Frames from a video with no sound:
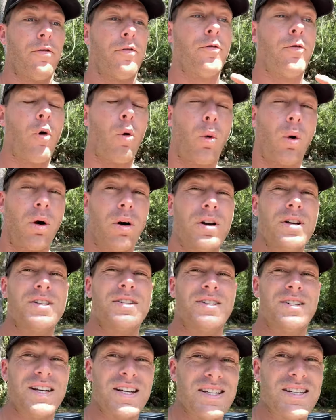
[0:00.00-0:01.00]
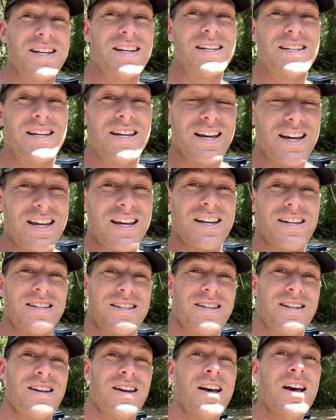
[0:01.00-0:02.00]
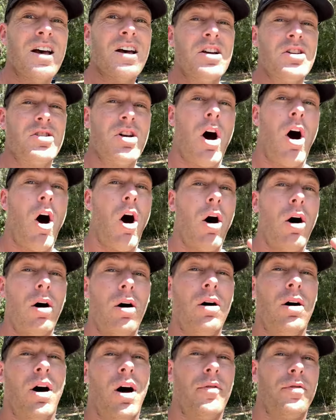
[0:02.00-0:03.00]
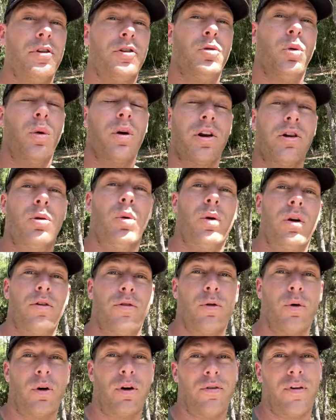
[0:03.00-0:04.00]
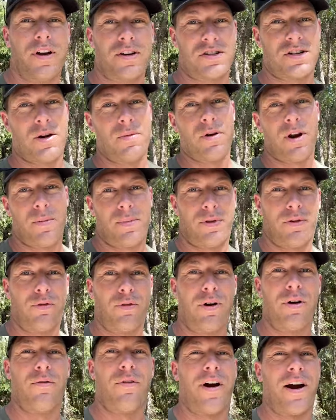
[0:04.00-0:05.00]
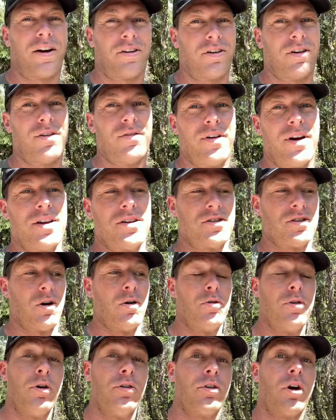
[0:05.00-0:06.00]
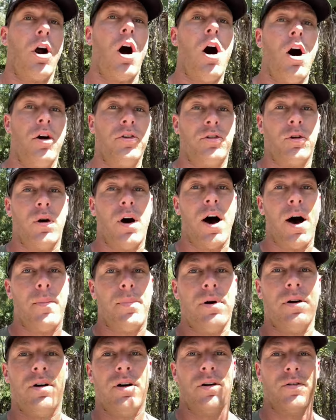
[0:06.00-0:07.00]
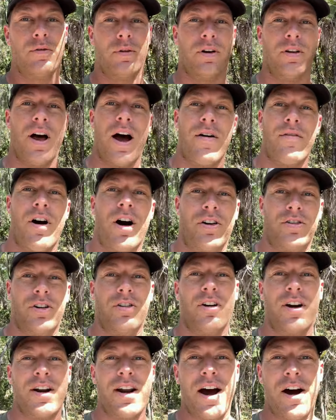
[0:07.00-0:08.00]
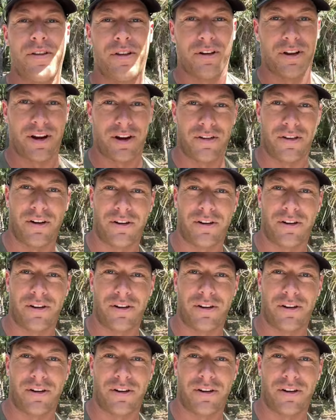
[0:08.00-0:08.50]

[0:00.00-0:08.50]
four season tickets to all of the 2024 events coming up at the Freedom Factory event. So those are also up for a live auction right now in the link in the